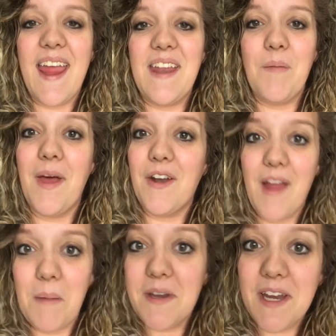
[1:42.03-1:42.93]
And no matter
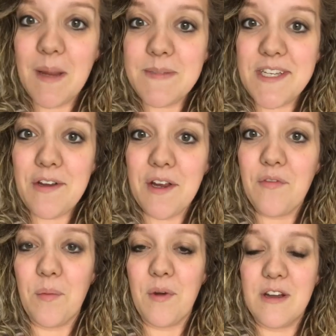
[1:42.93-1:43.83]
how many times I took
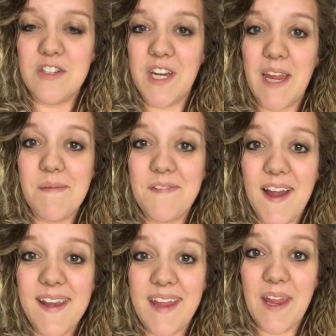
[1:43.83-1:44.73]
it from her, she kept
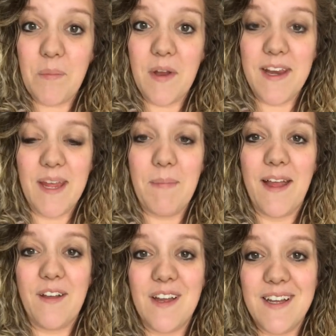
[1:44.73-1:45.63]
finding it and putting it
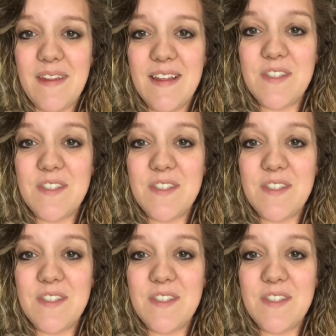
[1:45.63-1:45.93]
back on.